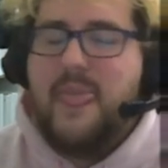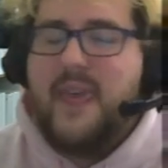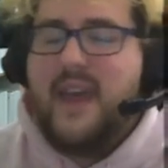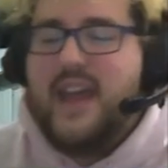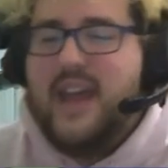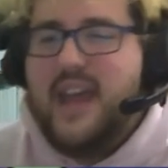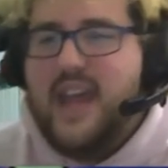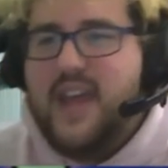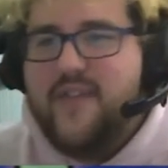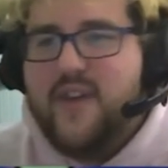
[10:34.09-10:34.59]

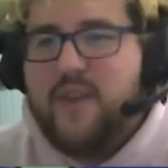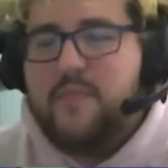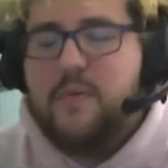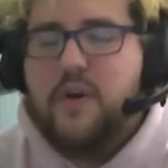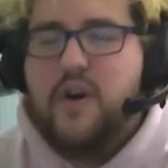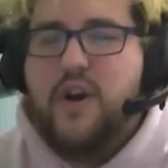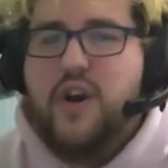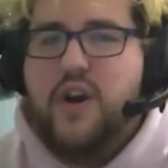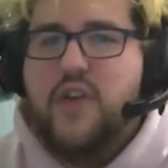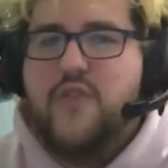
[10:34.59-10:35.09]
if I
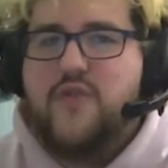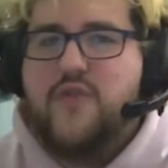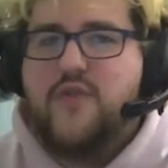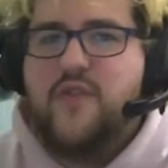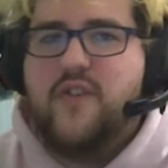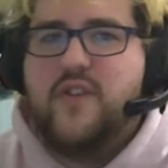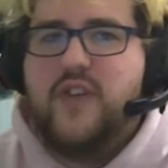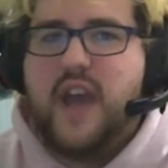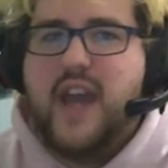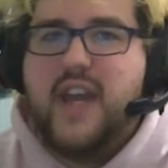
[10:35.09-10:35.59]
put enough
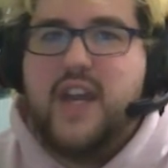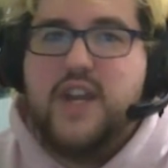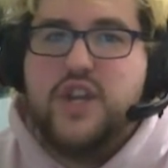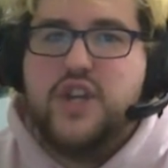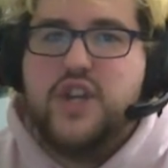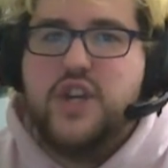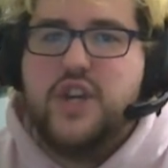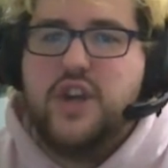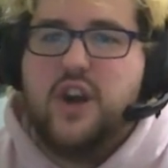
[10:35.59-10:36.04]
8 chi